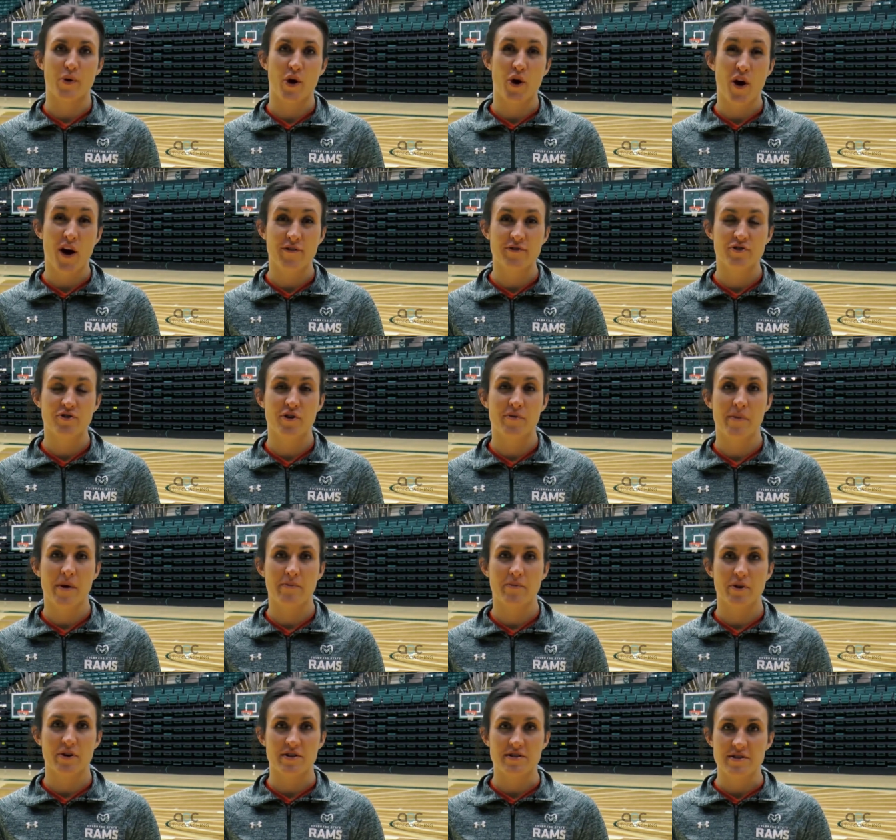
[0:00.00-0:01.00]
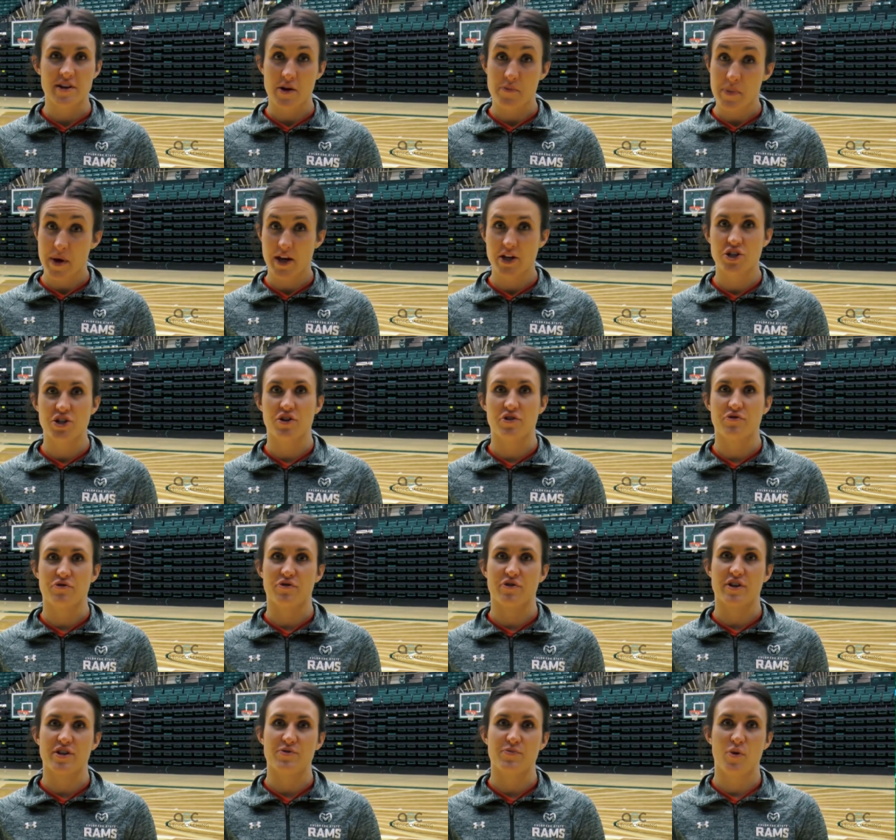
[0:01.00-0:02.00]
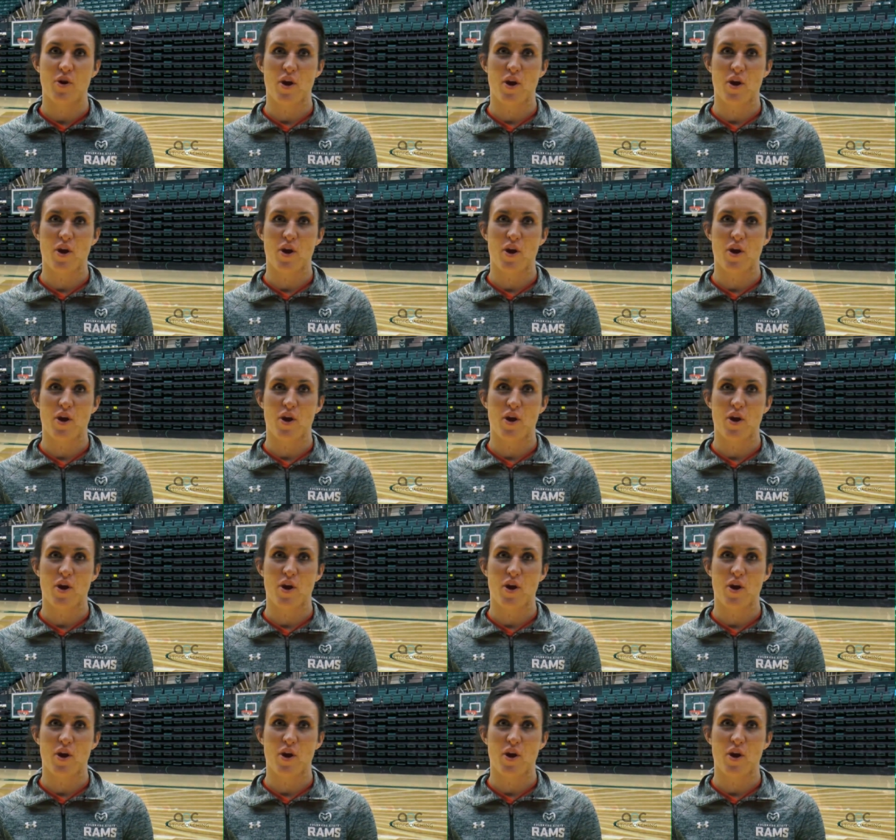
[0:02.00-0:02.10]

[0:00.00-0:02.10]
but you have to remember to stay patient through this